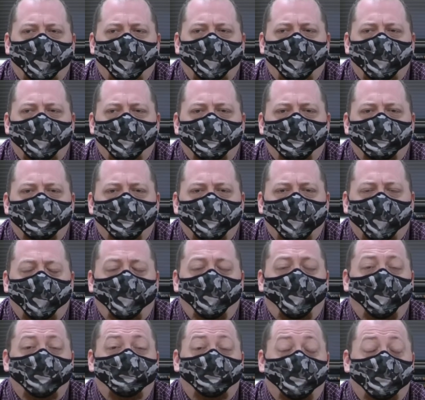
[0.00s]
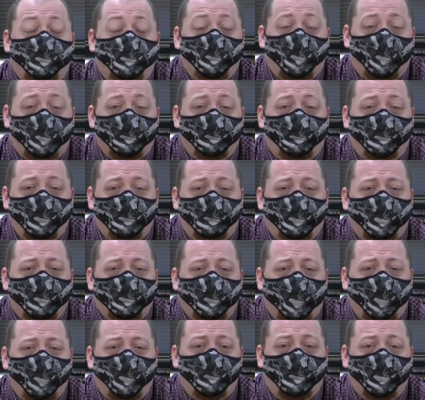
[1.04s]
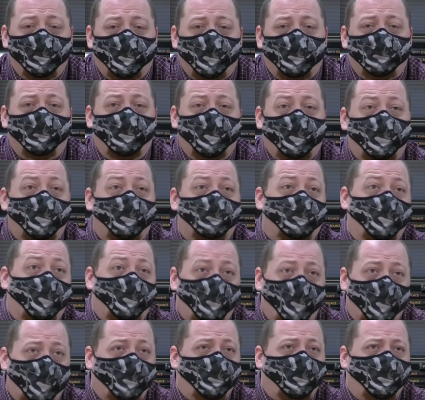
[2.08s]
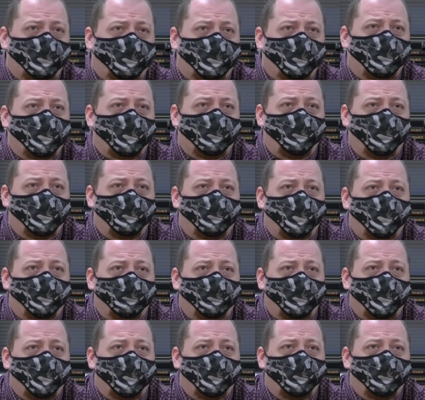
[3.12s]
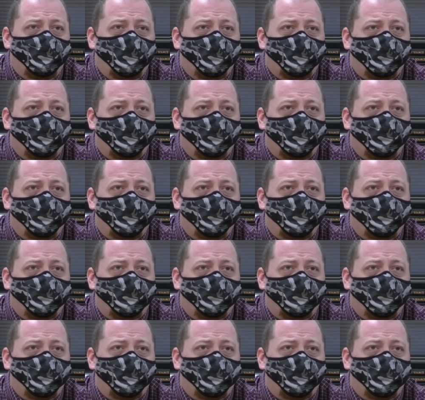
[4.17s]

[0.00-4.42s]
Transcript: I watch a lot of football now, but that's because my wife is a big football fan.